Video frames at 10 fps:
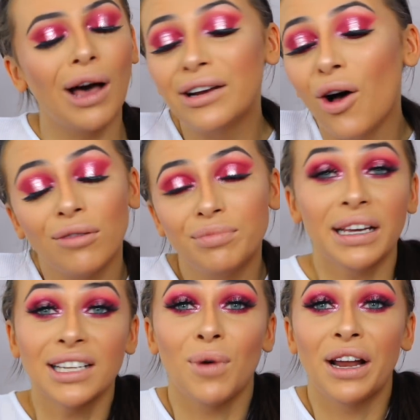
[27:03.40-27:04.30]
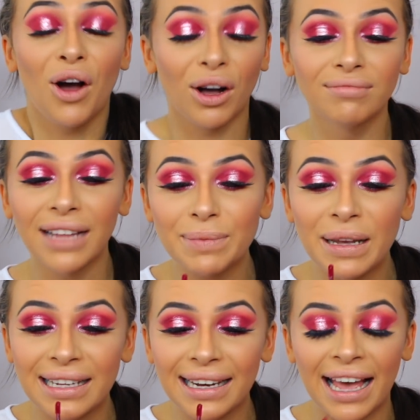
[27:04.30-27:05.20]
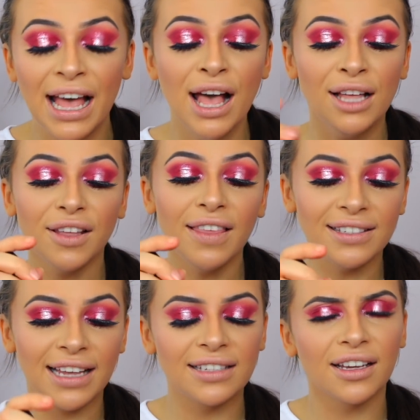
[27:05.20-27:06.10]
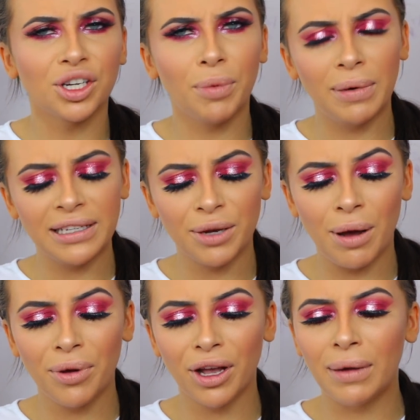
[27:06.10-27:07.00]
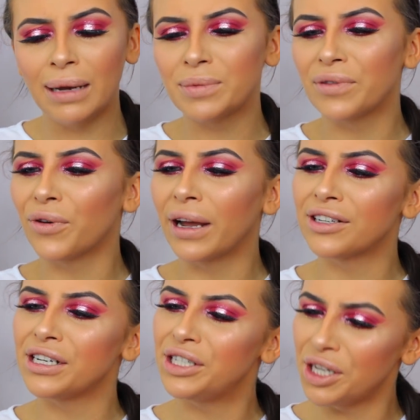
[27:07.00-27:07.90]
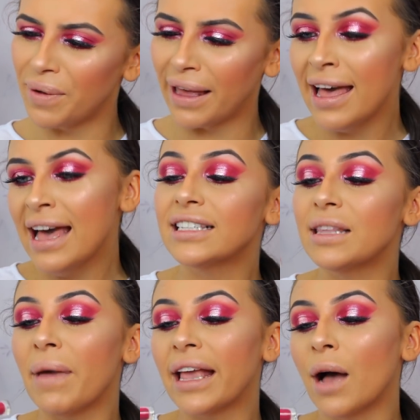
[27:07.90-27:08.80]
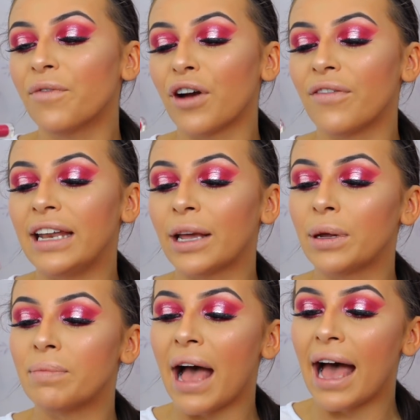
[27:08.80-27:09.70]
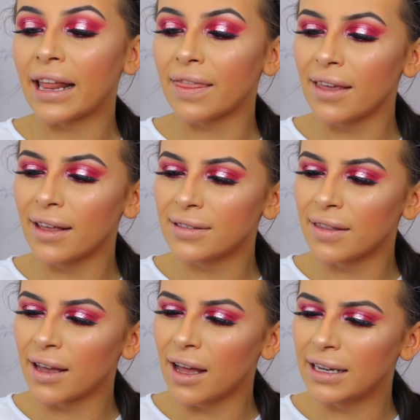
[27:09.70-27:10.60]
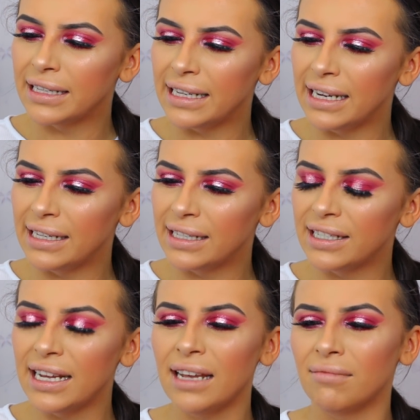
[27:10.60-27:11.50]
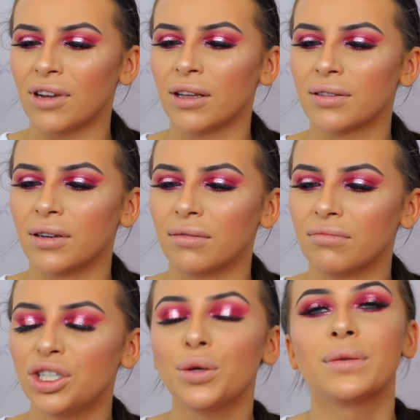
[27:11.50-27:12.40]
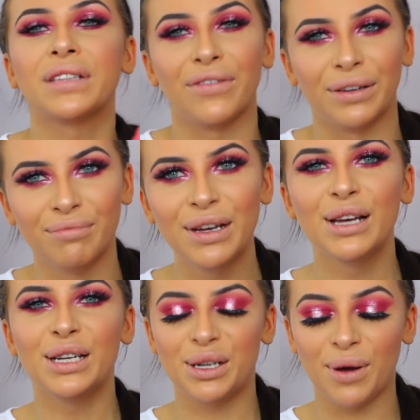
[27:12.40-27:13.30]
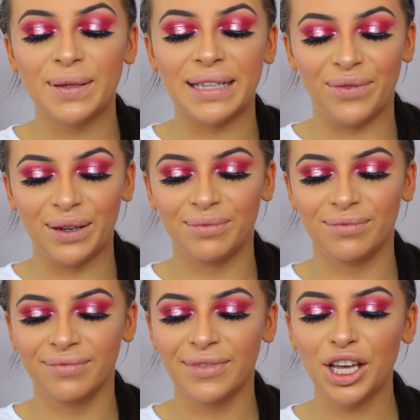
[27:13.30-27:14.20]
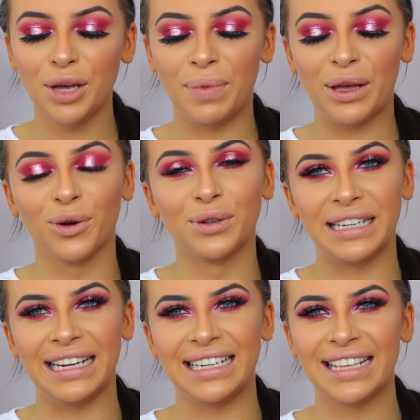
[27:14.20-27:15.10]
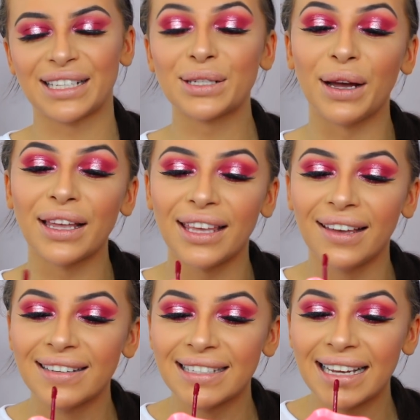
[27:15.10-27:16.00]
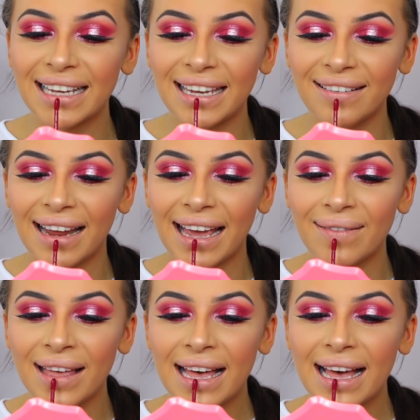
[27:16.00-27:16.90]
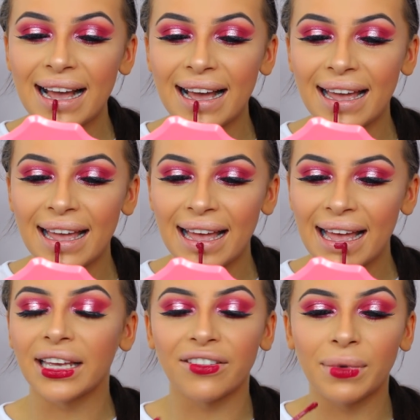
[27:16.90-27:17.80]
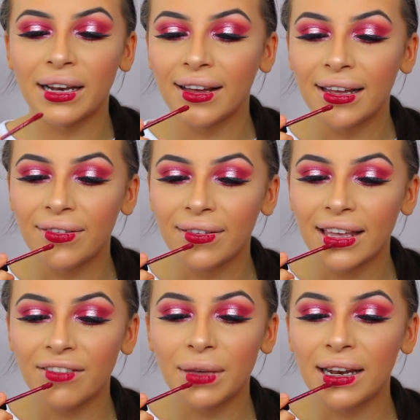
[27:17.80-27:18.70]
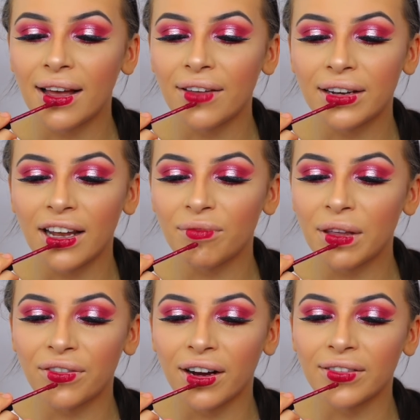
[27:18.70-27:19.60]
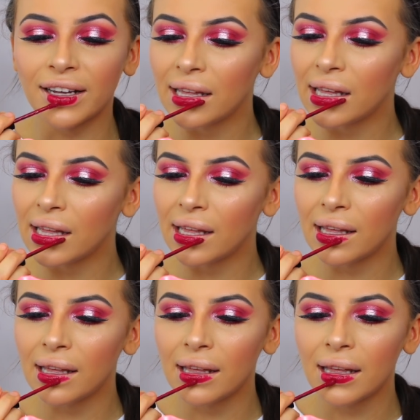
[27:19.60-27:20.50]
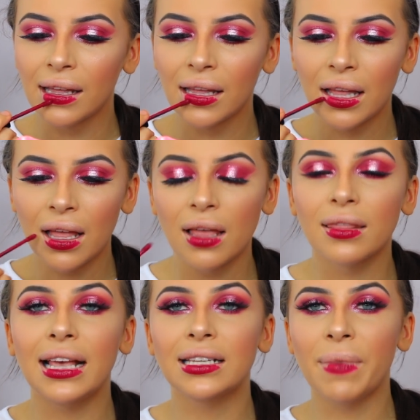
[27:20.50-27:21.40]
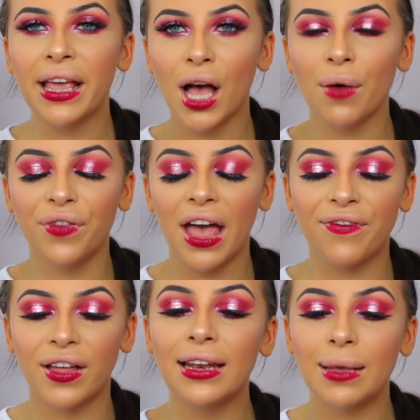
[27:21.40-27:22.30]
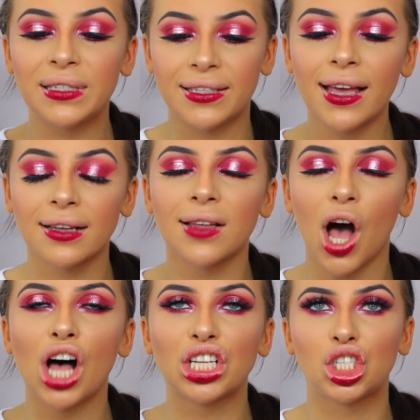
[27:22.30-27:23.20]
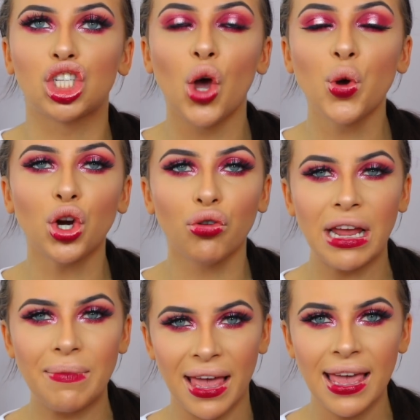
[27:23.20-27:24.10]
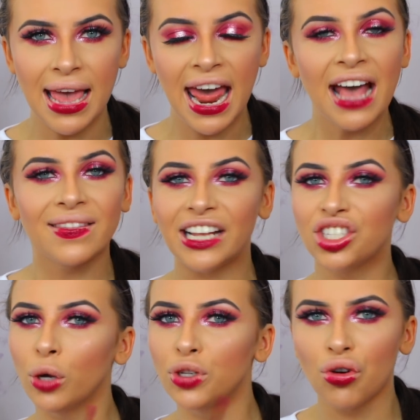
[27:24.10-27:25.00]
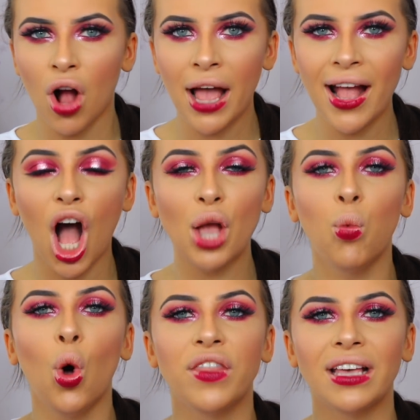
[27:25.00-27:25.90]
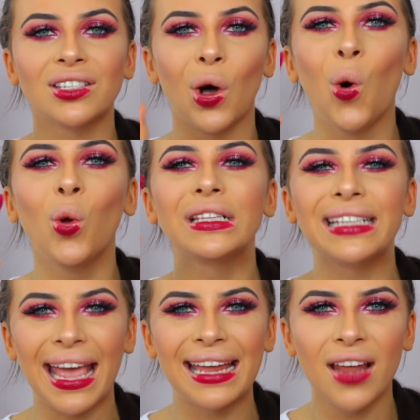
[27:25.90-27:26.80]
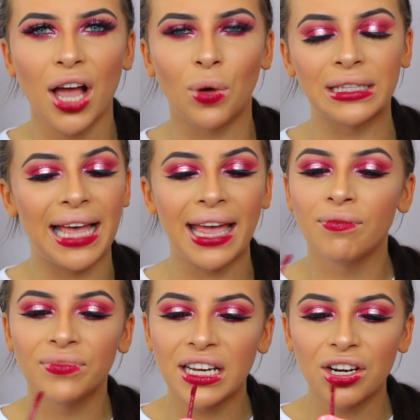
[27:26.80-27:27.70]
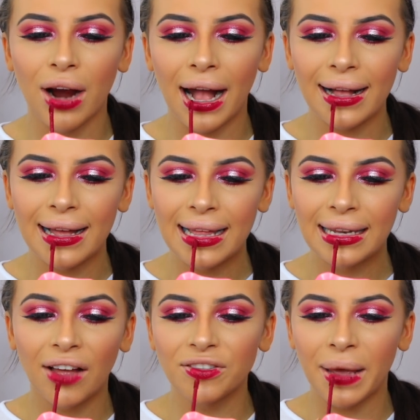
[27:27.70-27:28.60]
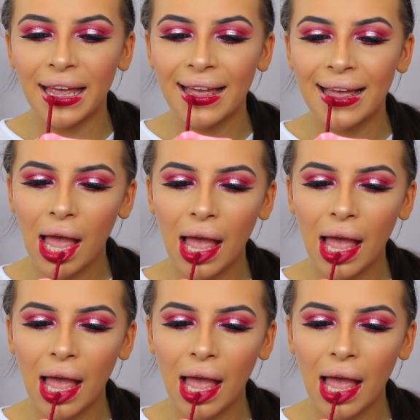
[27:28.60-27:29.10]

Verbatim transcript: Why not? Because why not? That's basically it. So this is, I should probably tell you what I'm putting on my lips before I actually do it. This is the Make Up Forever Liquid Matte, and I think it's in the colour D D. No, it's not. two oh seven. two oh seven. Could be called Dee Dee, that's quite cute, isn't it? A cute name. Okay, give me life. Give me life and love me forever. These Make Up Forever lipsticks are so creamy. They don't dry. I wore this all day and night one day. Didn't crack. Loved me.